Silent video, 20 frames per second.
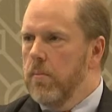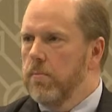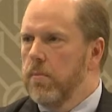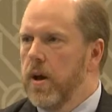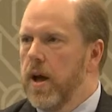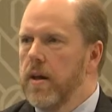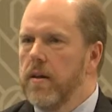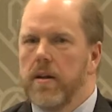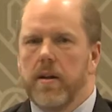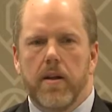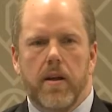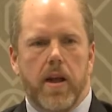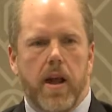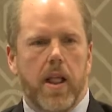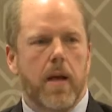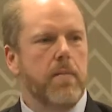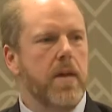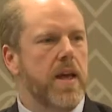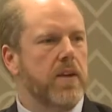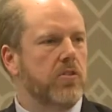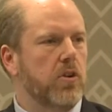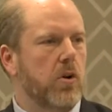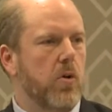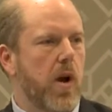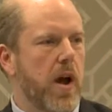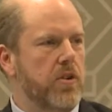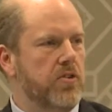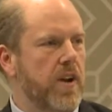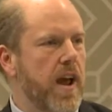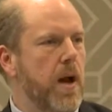But I, uh, let me ask a
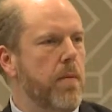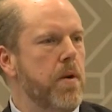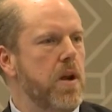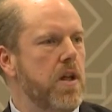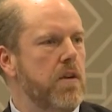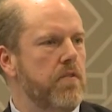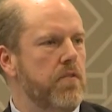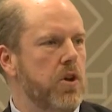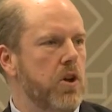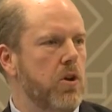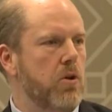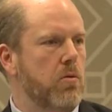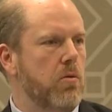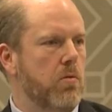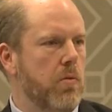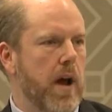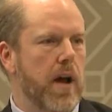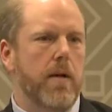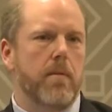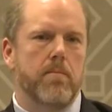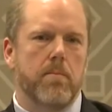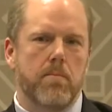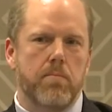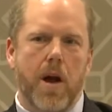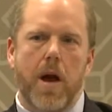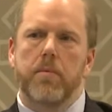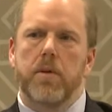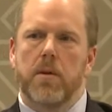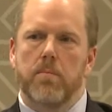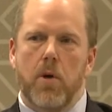question. How many of you, I,
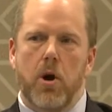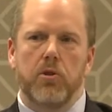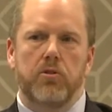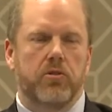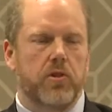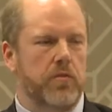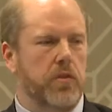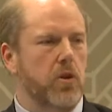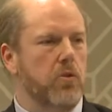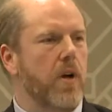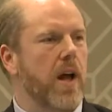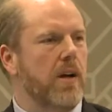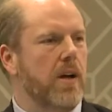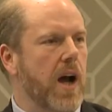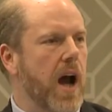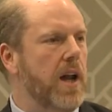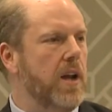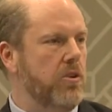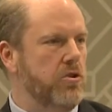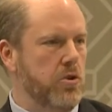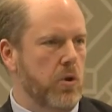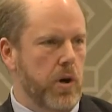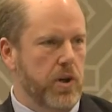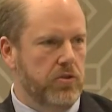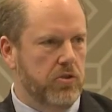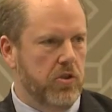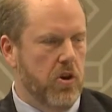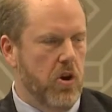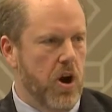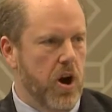probably most of you got a
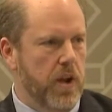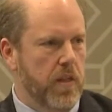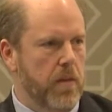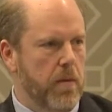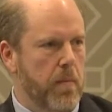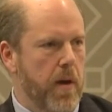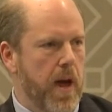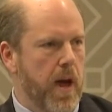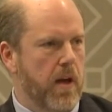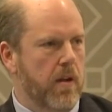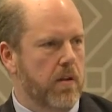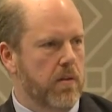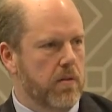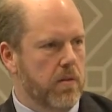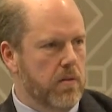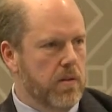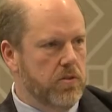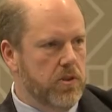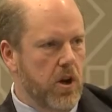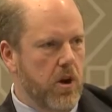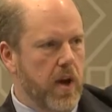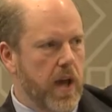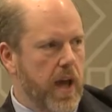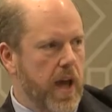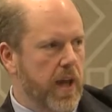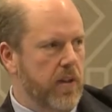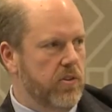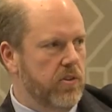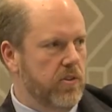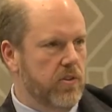choice card in the mail. Show of
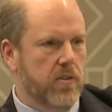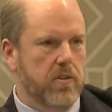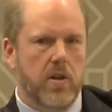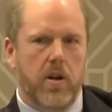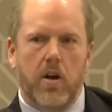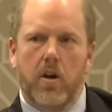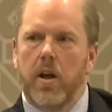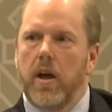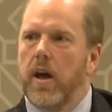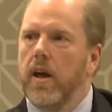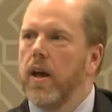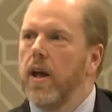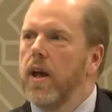hands. Okay.